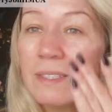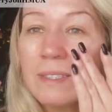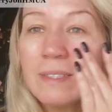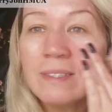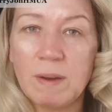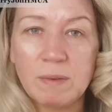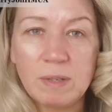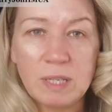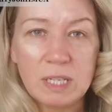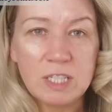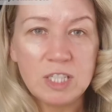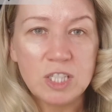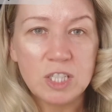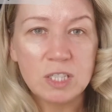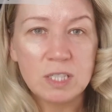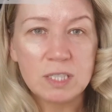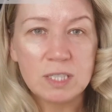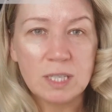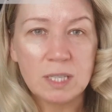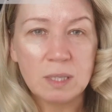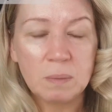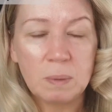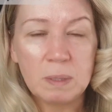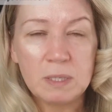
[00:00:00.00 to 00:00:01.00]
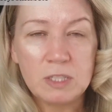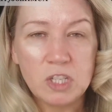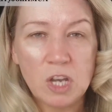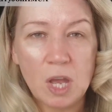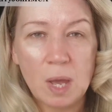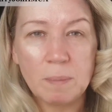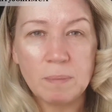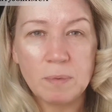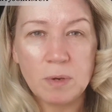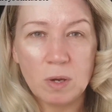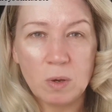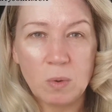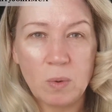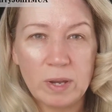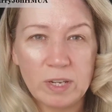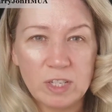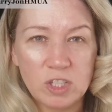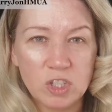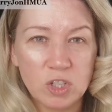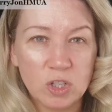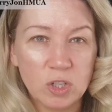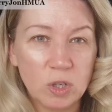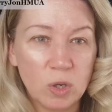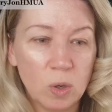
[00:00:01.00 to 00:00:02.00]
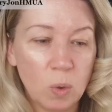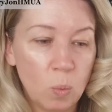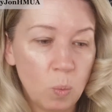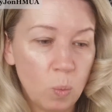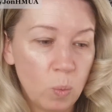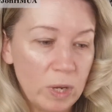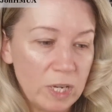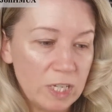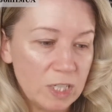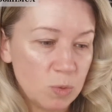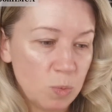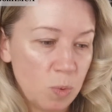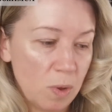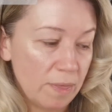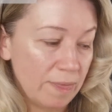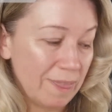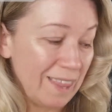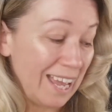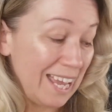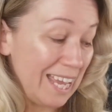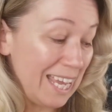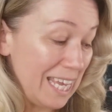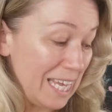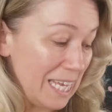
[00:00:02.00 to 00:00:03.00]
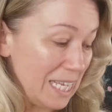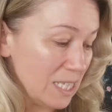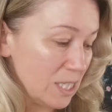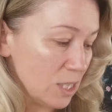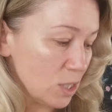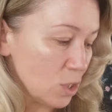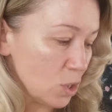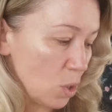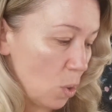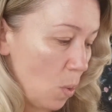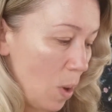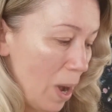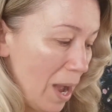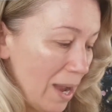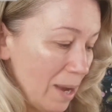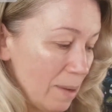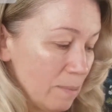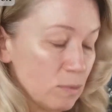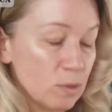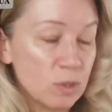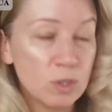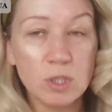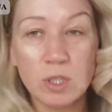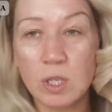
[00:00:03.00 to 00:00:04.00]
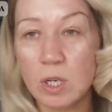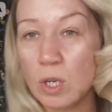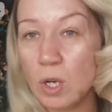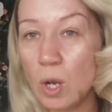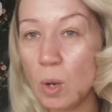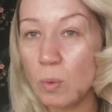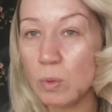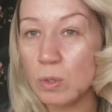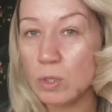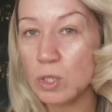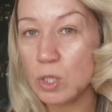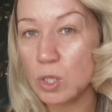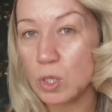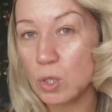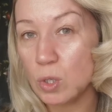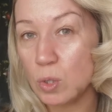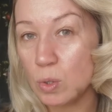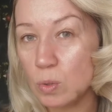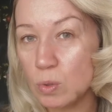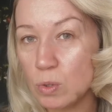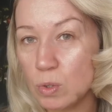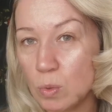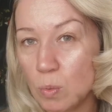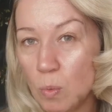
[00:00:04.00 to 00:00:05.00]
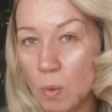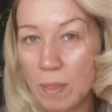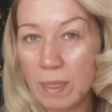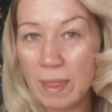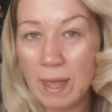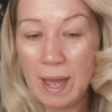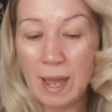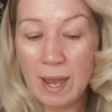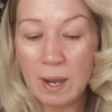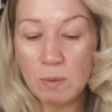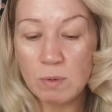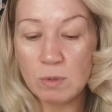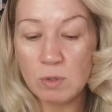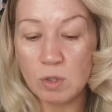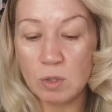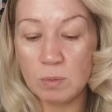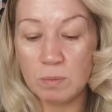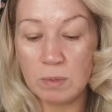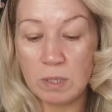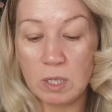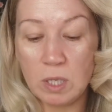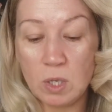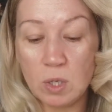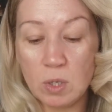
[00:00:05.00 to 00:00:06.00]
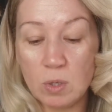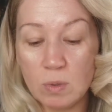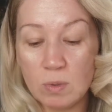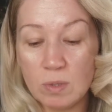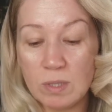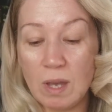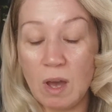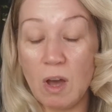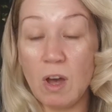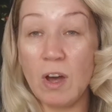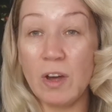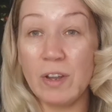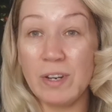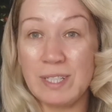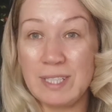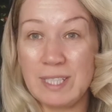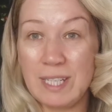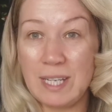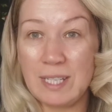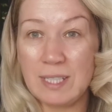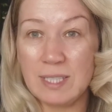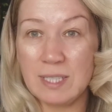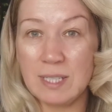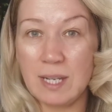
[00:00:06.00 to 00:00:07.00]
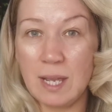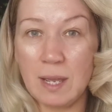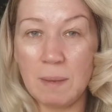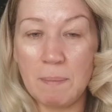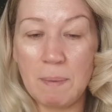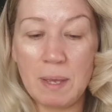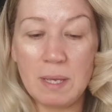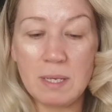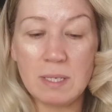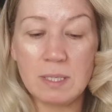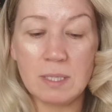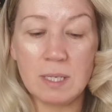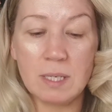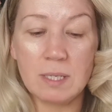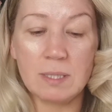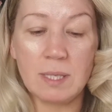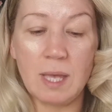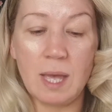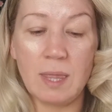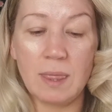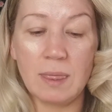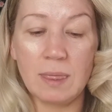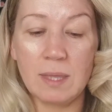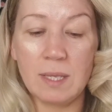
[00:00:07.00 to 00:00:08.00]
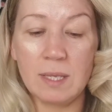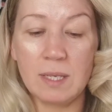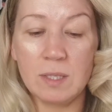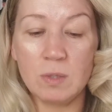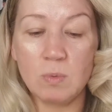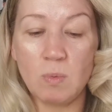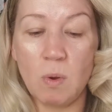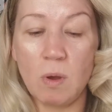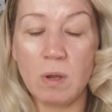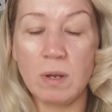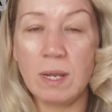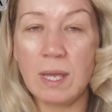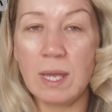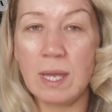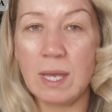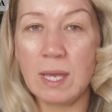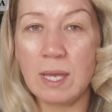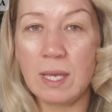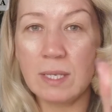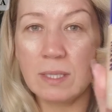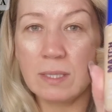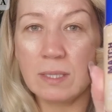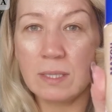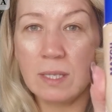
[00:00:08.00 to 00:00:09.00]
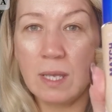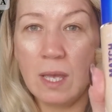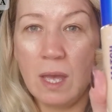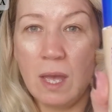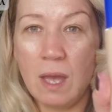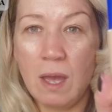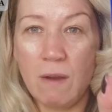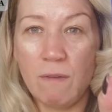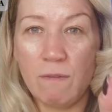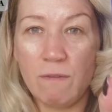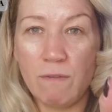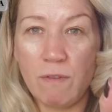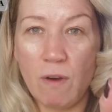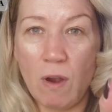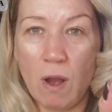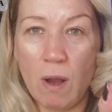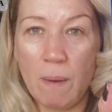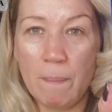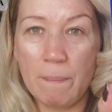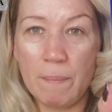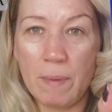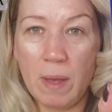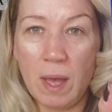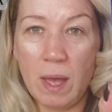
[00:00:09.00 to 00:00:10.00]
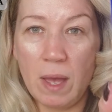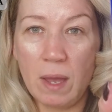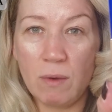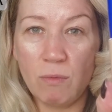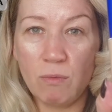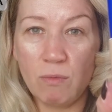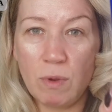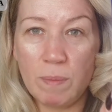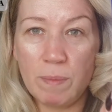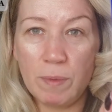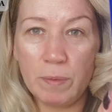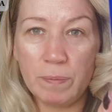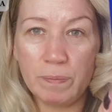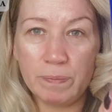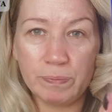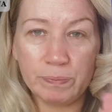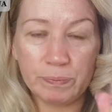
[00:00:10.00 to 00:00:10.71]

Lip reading: Foundation that's in the picture, I'm not quite sure which one that is, so I'm just going to use the one that I would normally use on a day-to-day basis, and this one is from Rimmel.